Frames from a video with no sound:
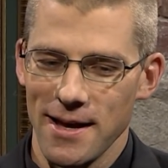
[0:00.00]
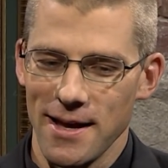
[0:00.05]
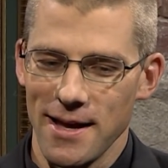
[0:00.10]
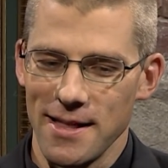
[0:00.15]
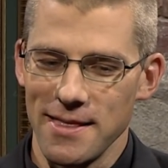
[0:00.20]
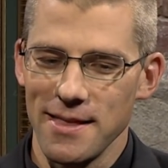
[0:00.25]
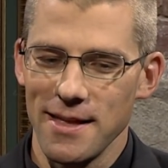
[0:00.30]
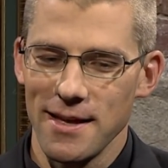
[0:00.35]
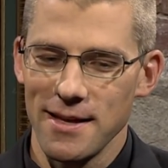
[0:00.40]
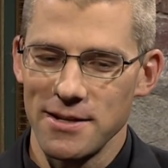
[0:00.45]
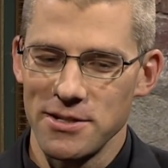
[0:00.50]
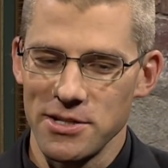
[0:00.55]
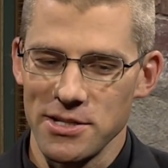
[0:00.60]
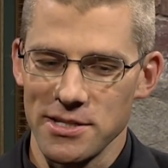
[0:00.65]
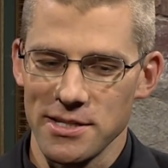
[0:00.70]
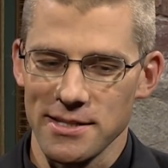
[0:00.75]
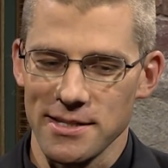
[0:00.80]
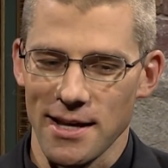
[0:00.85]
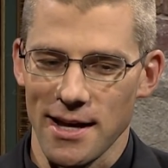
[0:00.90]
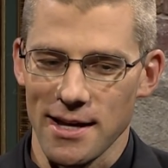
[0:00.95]
And then
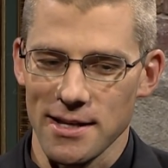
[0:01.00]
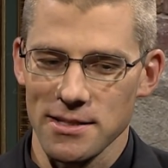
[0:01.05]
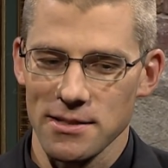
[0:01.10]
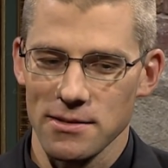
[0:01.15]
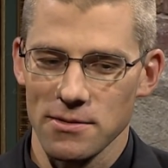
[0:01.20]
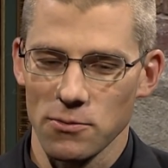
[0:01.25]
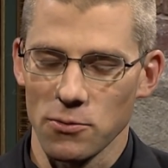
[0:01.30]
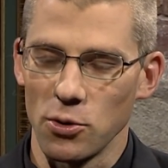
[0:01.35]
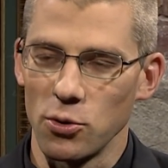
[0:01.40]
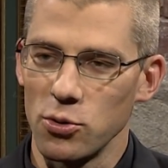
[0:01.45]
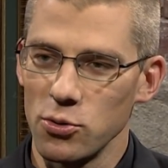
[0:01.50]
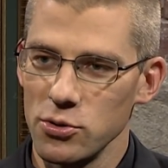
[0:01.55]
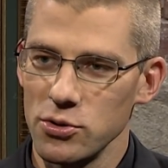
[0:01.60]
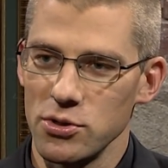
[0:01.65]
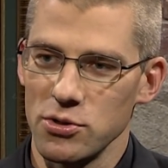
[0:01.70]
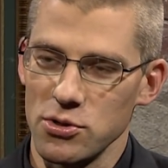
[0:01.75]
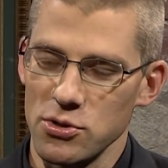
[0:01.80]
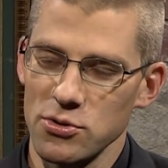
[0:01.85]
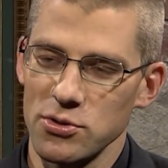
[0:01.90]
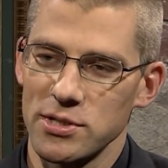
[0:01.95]
Jesus asks, Well, who
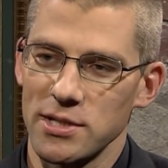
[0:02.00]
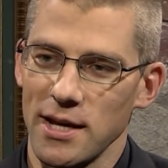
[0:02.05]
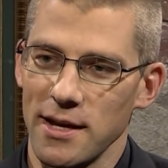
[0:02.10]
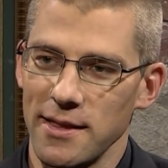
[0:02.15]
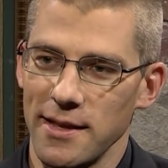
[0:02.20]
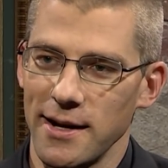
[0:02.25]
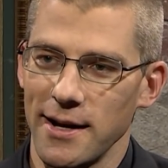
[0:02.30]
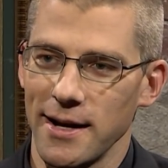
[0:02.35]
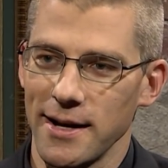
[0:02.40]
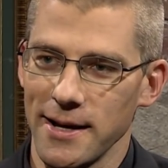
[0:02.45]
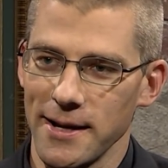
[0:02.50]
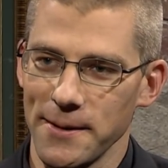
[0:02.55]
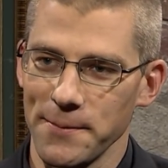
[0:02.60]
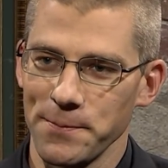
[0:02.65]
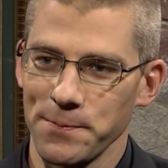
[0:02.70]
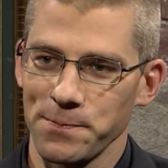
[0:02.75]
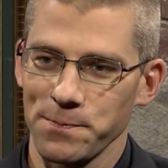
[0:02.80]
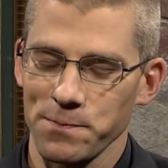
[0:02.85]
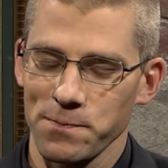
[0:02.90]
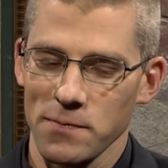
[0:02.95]
do you say that I
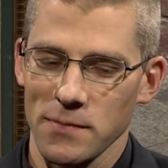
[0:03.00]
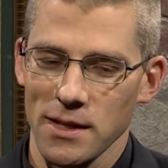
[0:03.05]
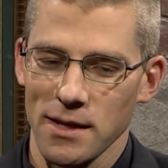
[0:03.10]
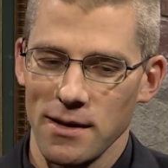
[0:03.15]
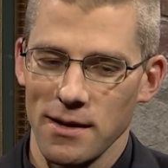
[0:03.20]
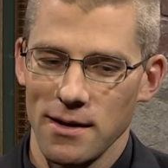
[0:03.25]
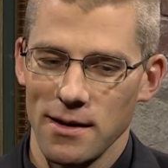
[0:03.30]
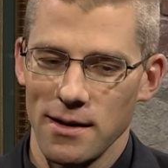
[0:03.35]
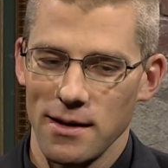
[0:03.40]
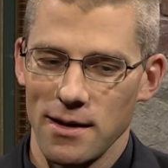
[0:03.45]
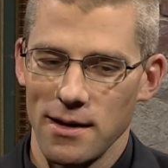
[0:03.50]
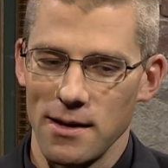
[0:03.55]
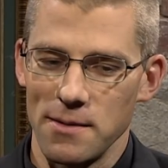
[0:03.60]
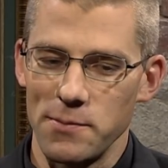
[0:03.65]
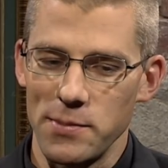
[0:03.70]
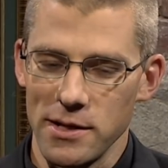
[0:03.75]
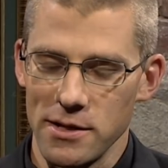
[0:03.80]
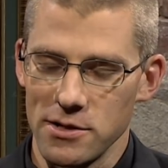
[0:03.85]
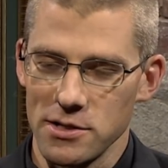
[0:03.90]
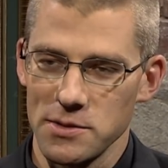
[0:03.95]
am?
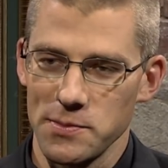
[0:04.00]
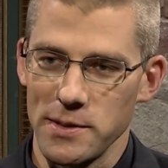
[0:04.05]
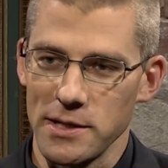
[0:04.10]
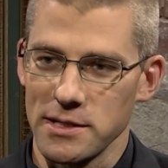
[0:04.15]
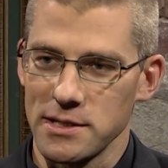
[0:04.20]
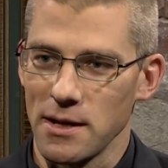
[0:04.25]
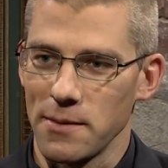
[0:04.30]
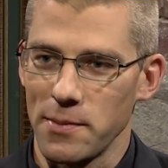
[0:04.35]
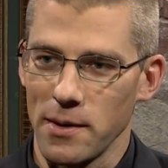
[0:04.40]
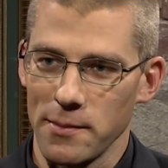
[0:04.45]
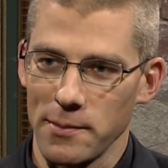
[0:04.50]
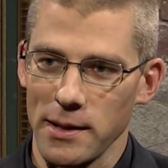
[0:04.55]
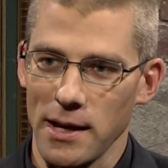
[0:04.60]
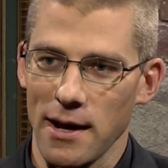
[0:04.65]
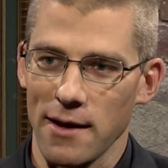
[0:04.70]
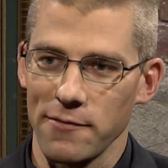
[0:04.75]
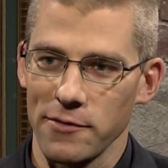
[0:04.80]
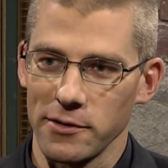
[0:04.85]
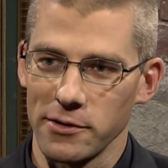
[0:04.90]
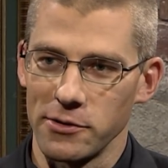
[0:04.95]
And Peter speaks up on
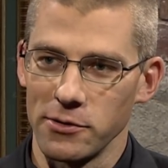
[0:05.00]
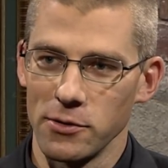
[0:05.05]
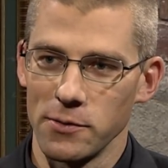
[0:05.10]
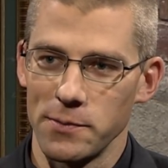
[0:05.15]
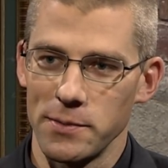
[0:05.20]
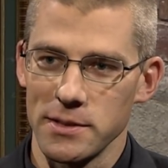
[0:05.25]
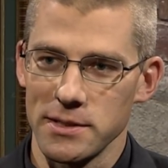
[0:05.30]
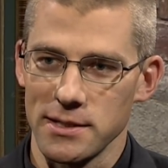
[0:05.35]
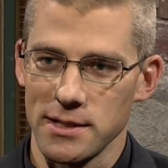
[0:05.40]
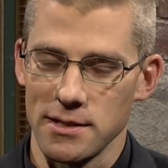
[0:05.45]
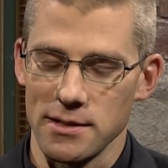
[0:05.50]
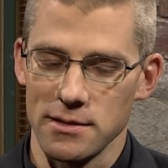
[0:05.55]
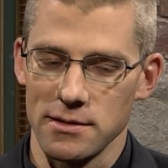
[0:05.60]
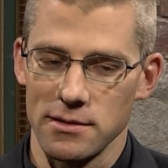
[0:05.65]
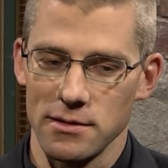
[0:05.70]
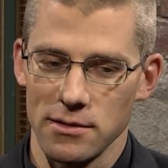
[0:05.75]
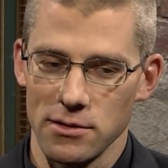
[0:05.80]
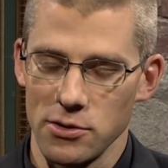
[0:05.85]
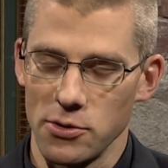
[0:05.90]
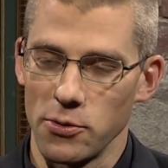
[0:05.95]
behalf of the group and
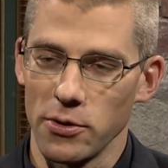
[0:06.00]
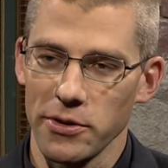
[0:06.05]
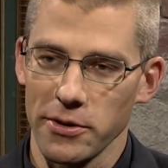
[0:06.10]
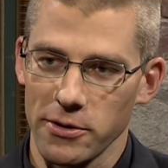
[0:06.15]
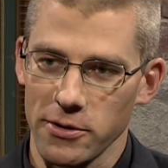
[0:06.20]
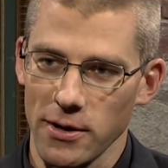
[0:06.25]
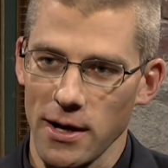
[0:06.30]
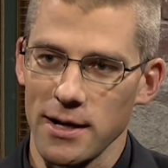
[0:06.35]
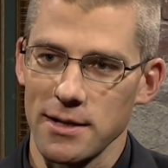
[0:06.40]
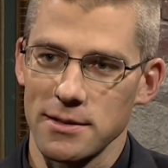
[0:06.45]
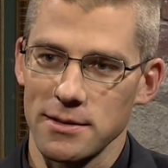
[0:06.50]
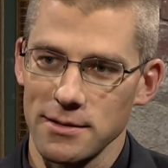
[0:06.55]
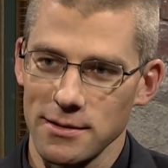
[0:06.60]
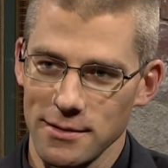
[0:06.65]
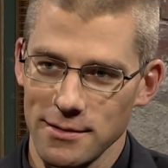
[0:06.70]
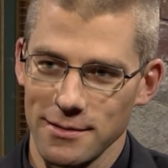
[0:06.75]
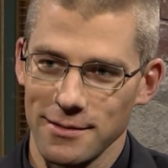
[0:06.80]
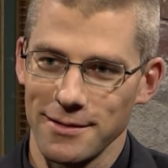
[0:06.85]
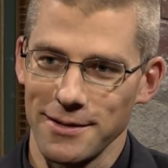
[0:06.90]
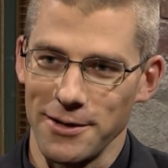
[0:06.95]
says, You are the
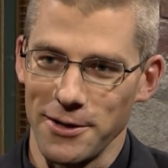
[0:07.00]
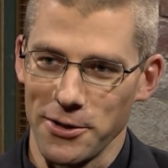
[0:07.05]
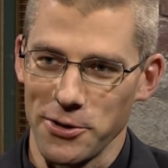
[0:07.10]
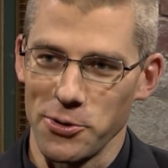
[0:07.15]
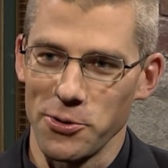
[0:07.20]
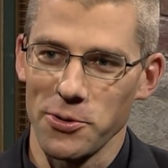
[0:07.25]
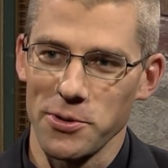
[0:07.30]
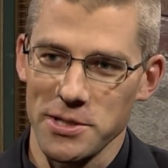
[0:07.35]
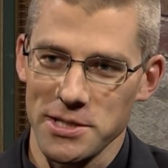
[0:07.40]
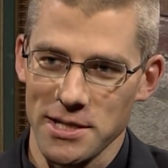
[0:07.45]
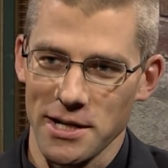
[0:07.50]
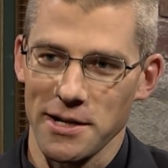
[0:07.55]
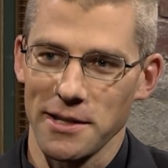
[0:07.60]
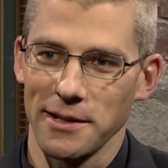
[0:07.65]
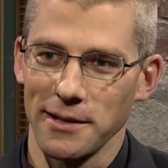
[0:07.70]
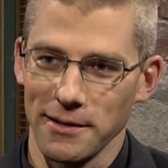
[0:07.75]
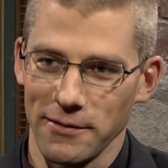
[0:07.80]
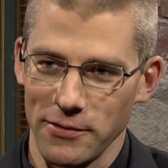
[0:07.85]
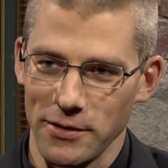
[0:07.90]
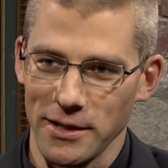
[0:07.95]
Christ. You know, you are the Son
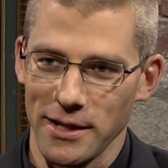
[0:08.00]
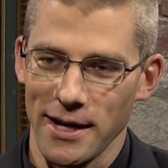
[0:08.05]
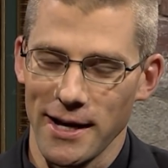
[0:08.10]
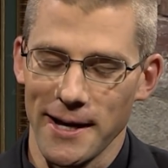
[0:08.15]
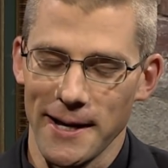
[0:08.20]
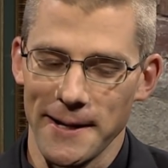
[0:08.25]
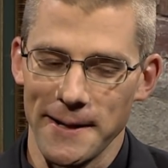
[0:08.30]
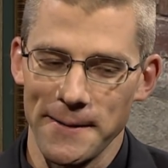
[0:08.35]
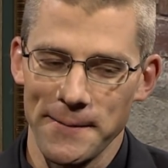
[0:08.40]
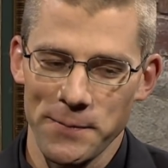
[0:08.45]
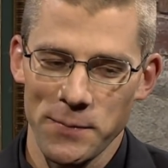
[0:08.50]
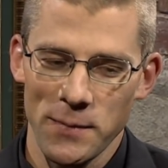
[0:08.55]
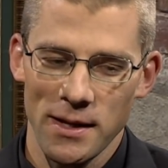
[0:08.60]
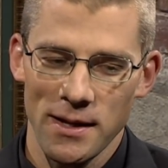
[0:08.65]
of the living God.